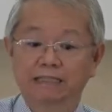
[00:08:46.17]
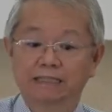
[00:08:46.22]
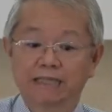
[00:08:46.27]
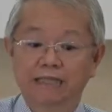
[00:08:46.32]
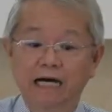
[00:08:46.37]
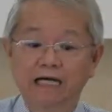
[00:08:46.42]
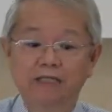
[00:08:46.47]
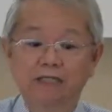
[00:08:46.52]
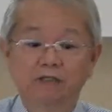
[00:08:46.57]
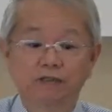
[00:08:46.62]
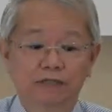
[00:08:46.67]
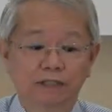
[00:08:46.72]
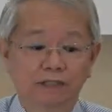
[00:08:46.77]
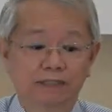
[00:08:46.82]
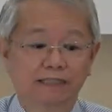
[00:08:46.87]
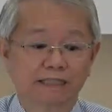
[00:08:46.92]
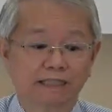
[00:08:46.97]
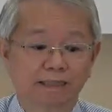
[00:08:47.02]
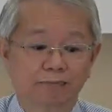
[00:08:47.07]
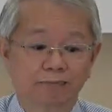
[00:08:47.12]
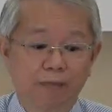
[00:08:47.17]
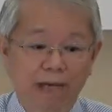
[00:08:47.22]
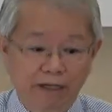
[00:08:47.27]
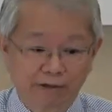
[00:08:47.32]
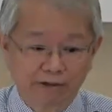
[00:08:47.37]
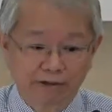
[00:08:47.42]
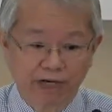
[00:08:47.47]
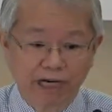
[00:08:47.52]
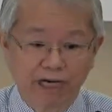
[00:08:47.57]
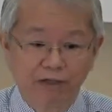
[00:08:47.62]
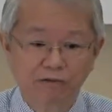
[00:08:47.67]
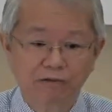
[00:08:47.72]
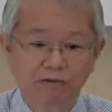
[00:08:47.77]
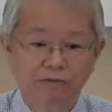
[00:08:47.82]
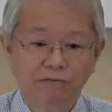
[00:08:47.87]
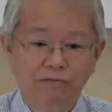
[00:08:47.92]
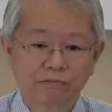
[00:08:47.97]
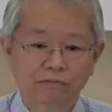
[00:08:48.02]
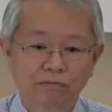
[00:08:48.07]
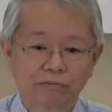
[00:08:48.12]
non Christian background
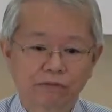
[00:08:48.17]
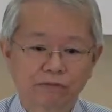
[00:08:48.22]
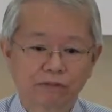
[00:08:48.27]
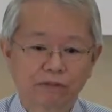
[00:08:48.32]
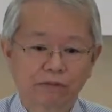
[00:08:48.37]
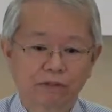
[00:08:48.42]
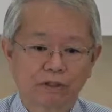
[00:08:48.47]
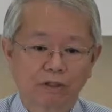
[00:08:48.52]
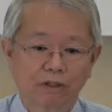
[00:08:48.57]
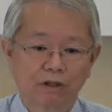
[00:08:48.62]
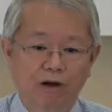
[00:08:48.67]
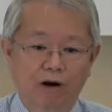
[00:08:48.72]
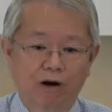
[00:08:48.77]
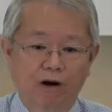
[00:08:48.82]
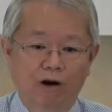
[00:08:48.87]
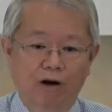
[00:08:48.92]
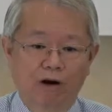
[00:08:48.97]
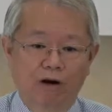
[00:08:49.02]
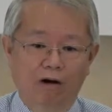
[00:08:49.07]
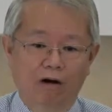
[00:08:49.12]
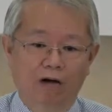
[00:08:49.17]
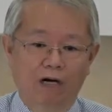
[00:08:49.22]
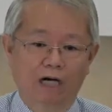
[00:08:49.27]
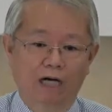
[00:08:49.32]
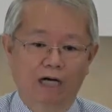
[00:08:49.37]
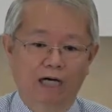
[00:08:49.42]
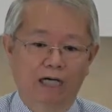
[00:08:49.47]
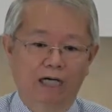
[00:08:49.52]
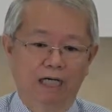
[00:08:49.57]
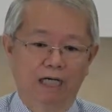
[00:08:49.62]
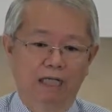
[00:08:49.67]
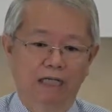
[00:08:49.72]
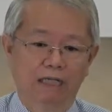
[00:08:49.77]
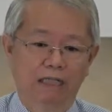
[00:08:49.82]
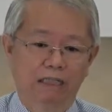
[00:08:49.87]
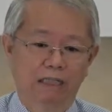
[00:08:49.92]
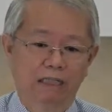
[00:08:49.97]
or uh,